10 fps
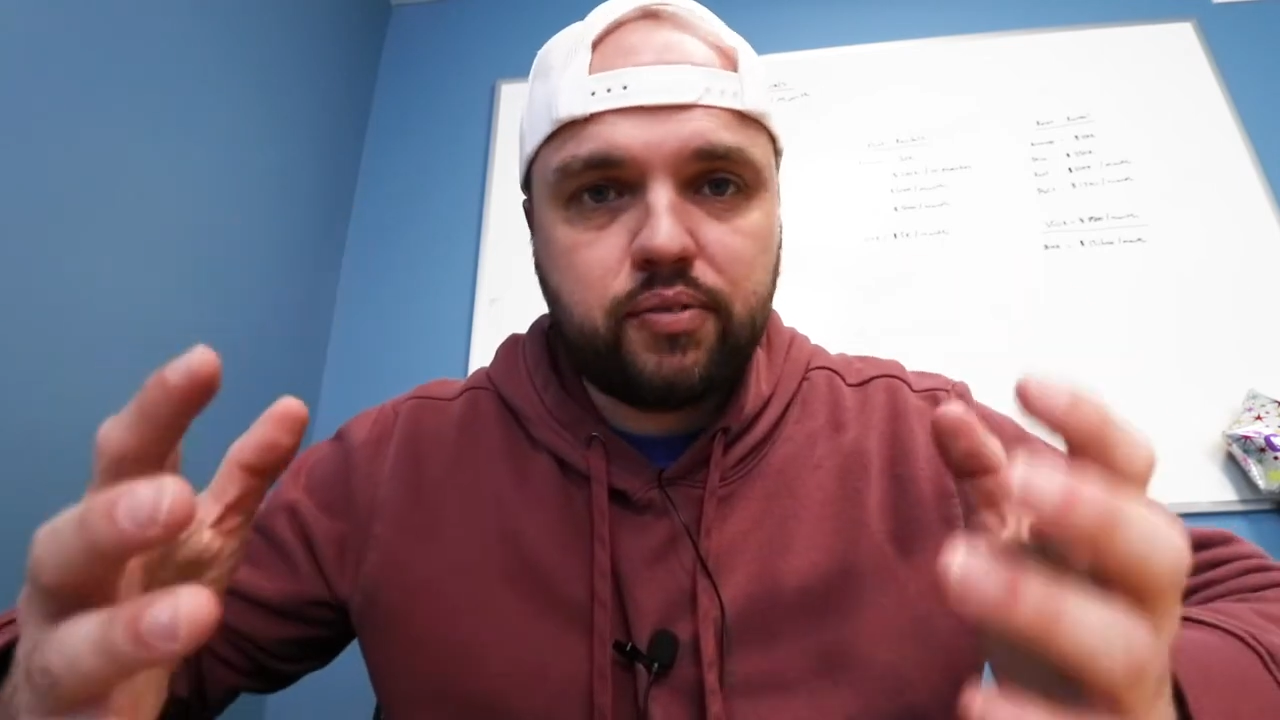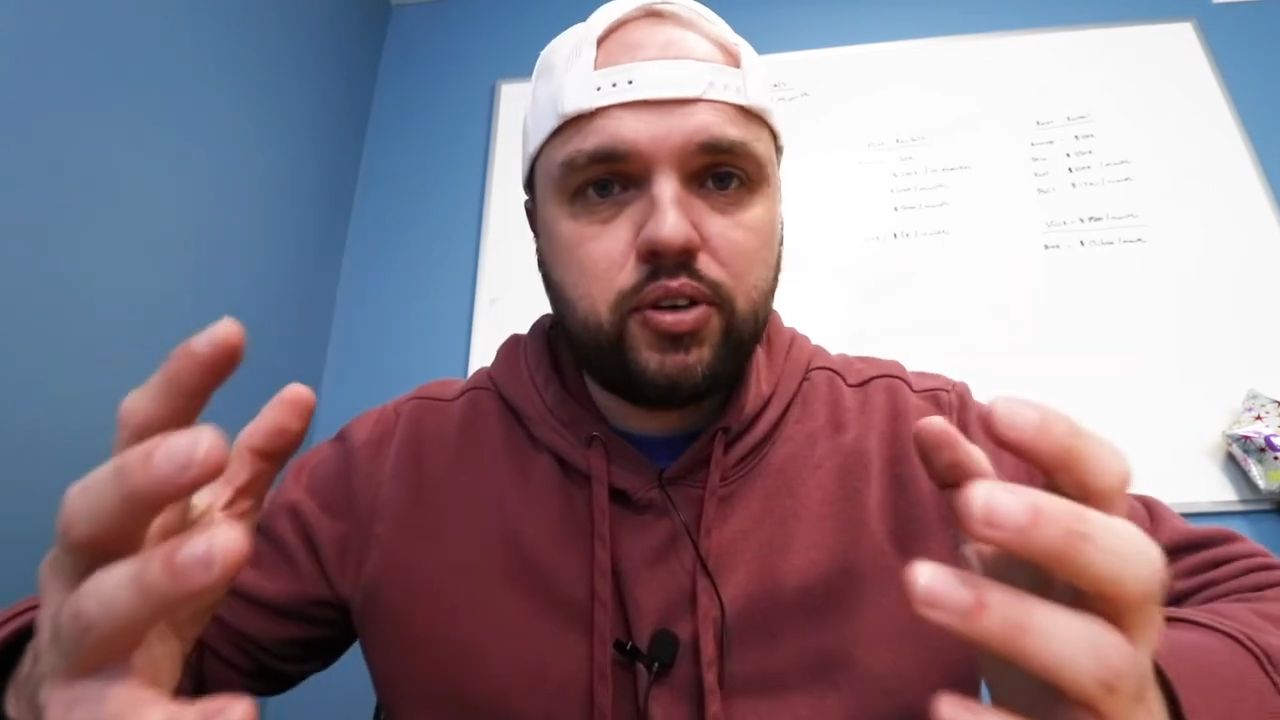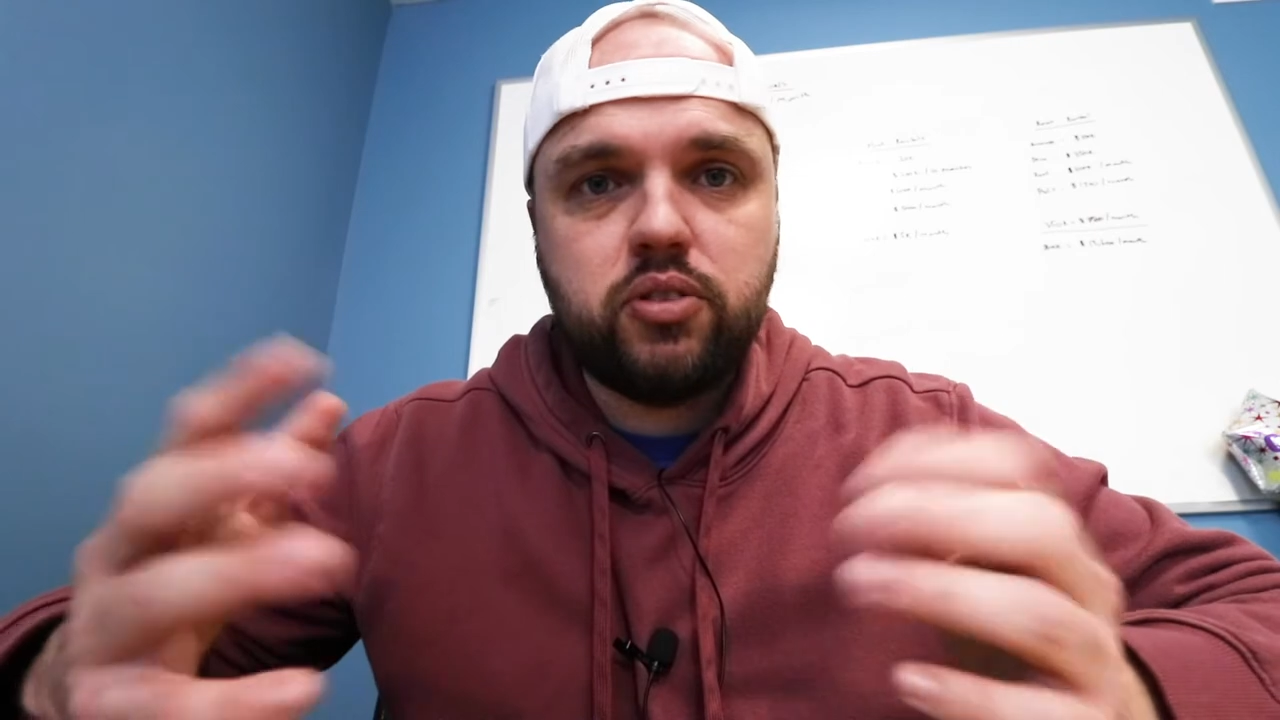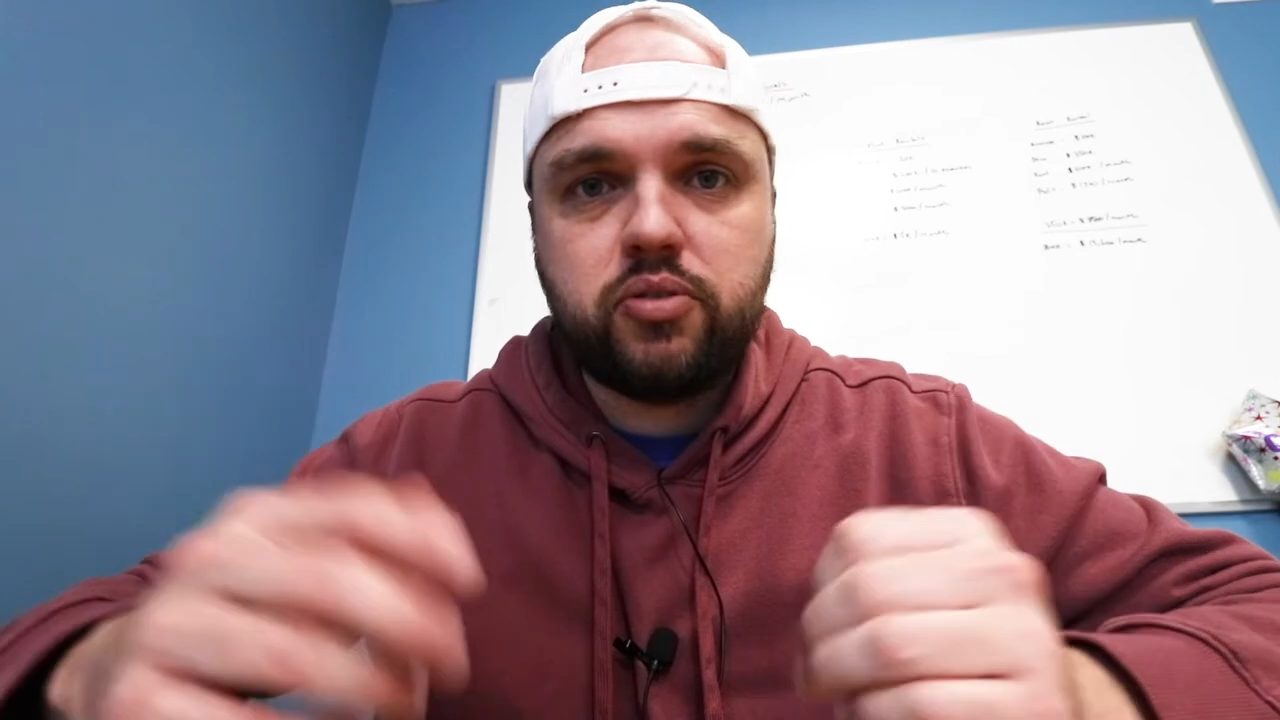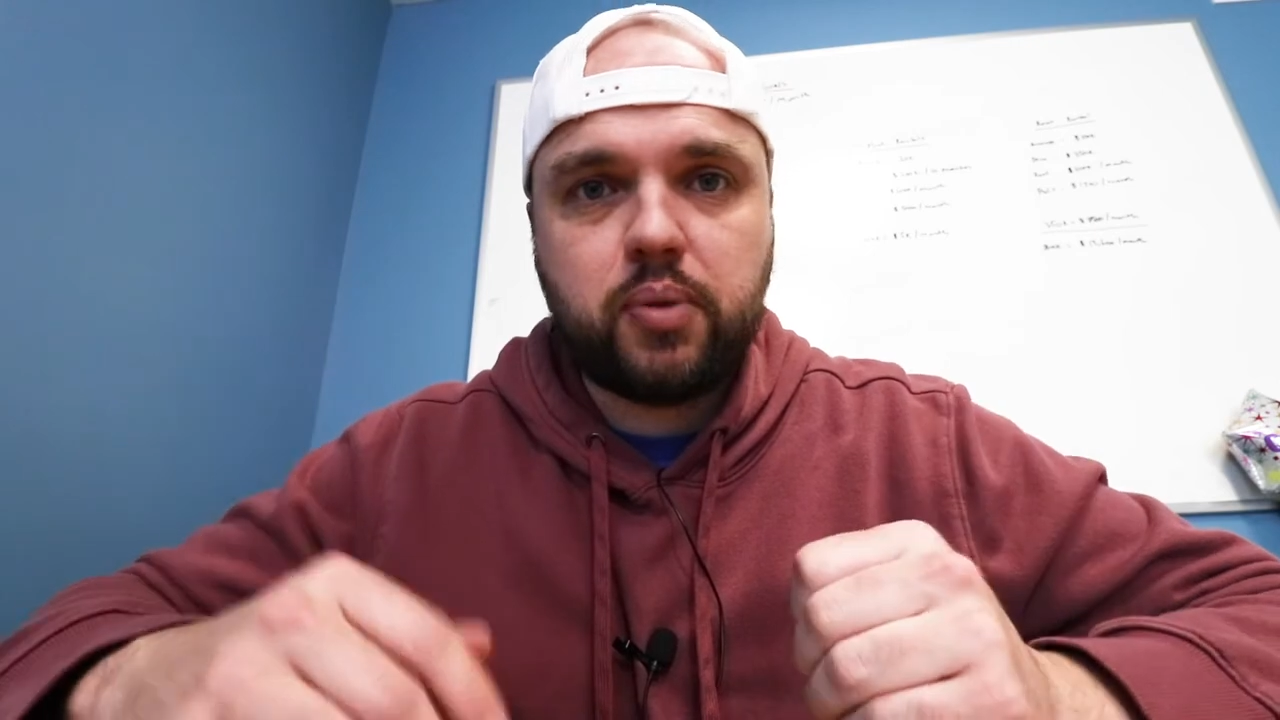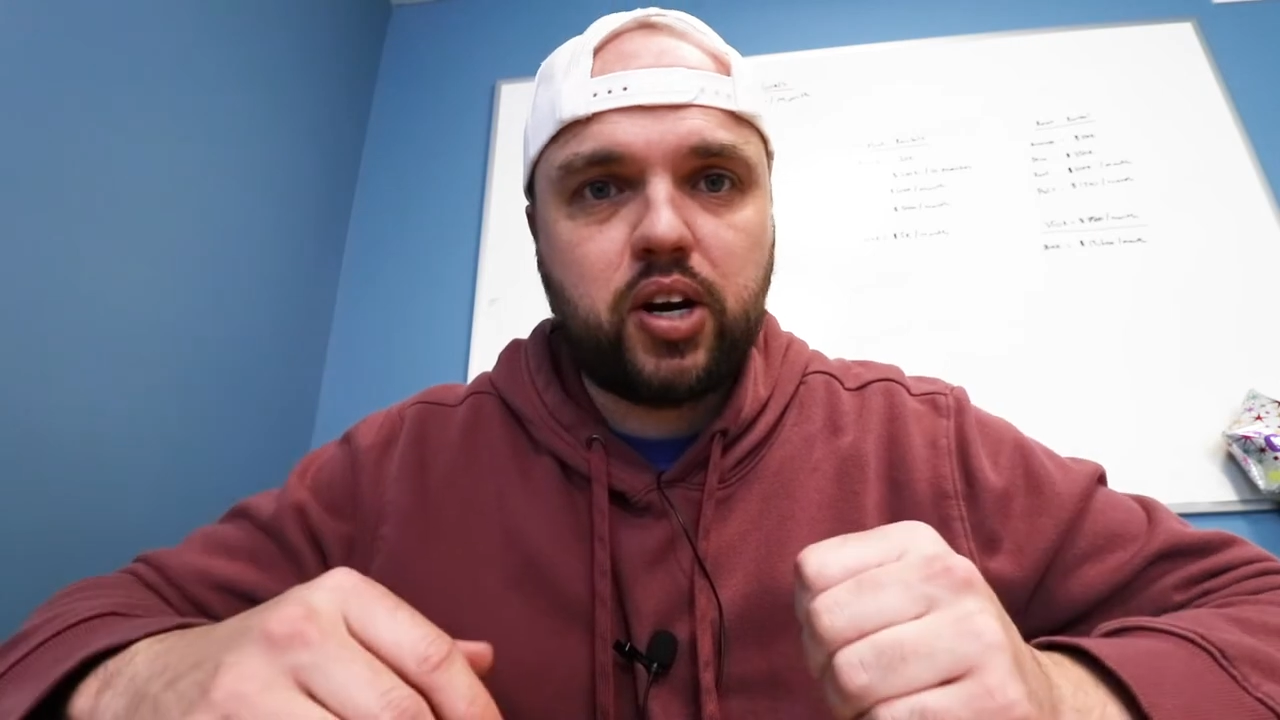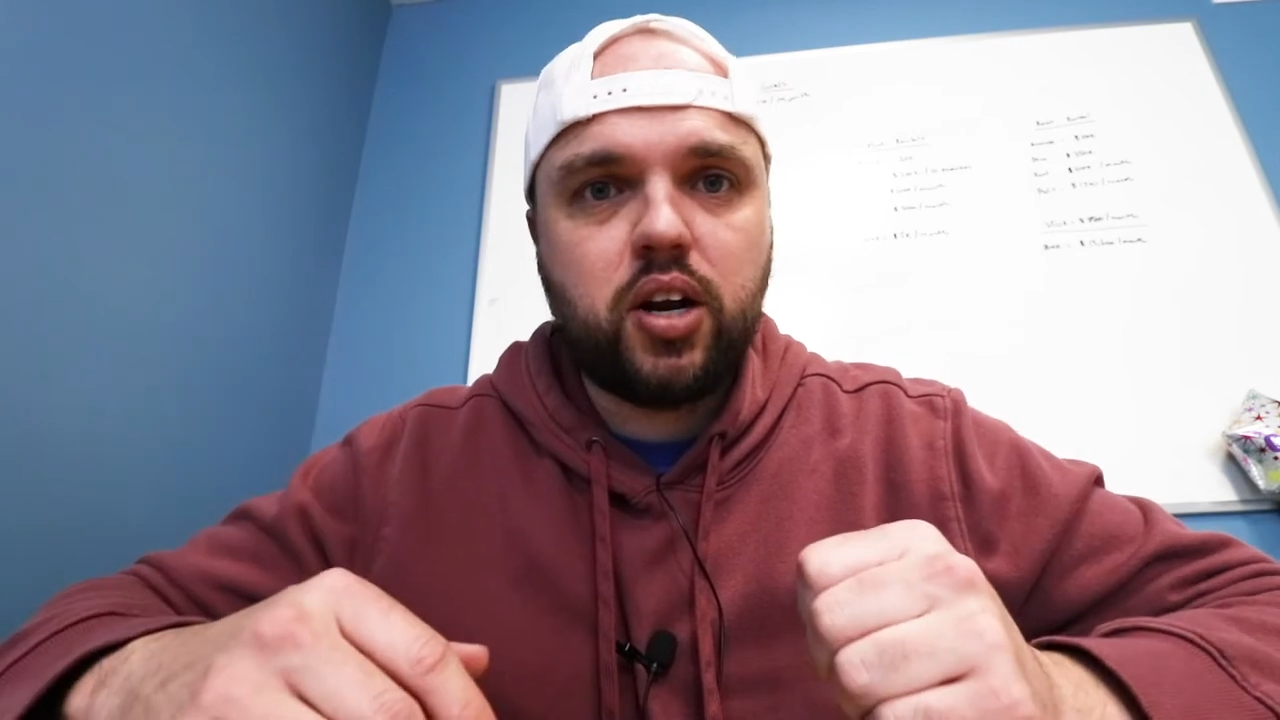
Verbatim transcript: reviews from our